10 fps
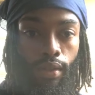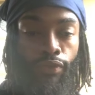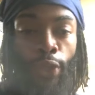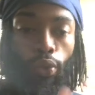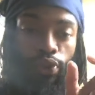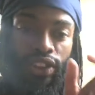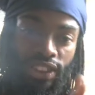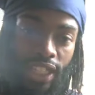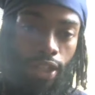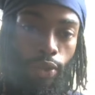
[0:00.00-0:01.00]
Don't
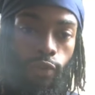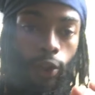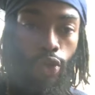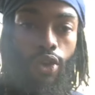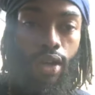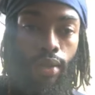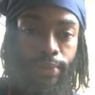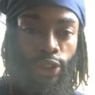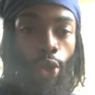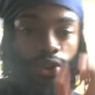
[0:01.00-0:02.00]
settle for crumbs.
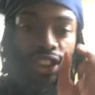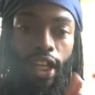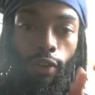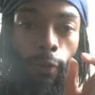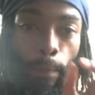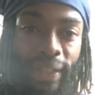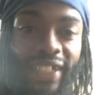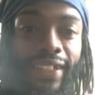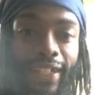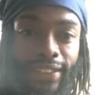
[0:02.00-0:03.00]
Don't settle for
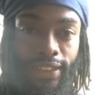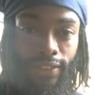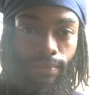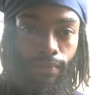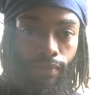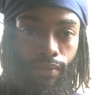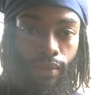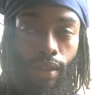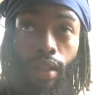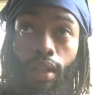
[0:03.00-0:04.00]
peanuts.
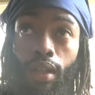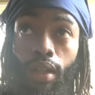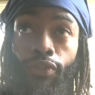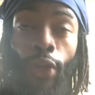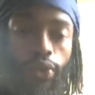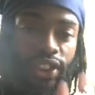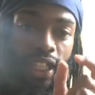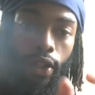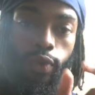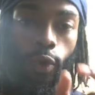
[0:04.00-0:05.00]
Don't
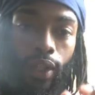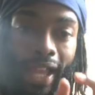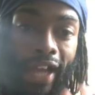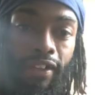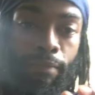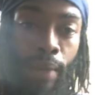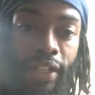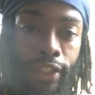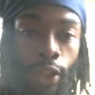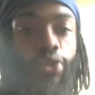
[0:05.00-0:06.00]
settle for a lack of
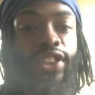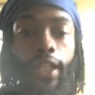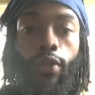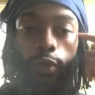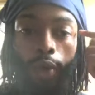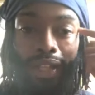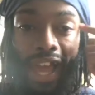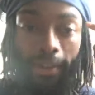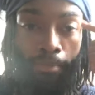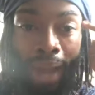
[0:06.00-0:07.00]
money. Don't settle for a
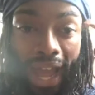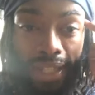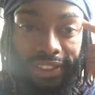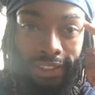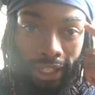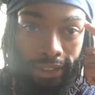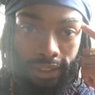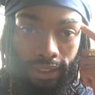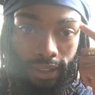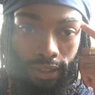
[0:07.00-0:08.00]
lack mindset.
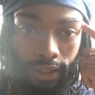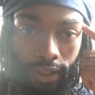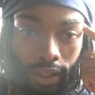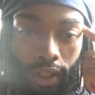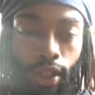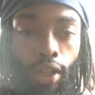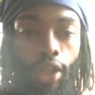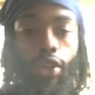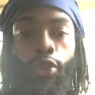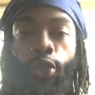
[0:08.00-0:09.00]

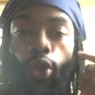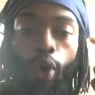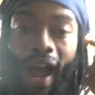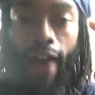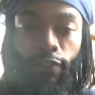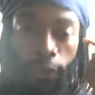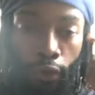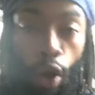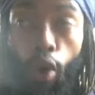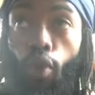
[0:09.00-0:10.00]
You have to
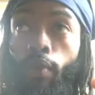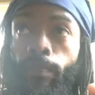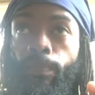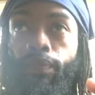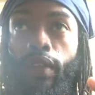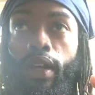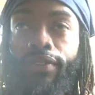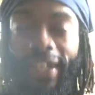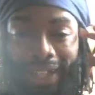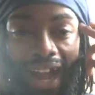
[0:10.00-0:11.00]
know
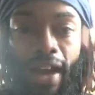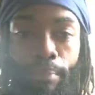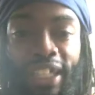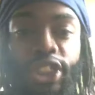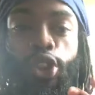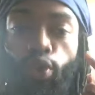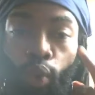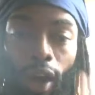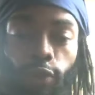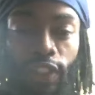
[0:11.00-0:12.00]
that God made you
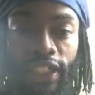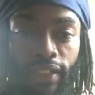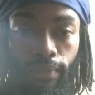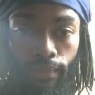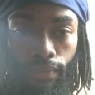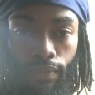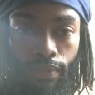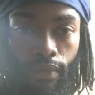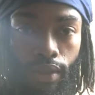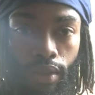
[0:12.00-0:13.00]
wealthy.
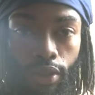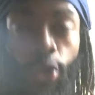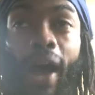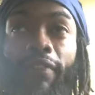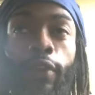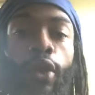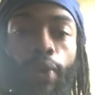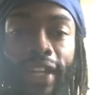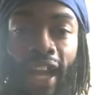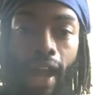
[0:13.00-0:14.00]
You have to know
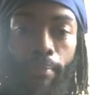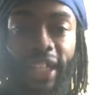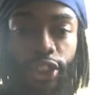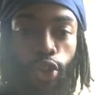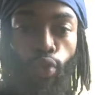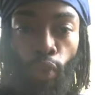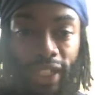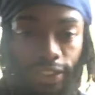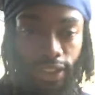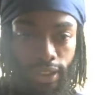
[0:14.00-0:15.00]
that God made you
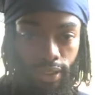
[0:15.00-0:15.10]
rich.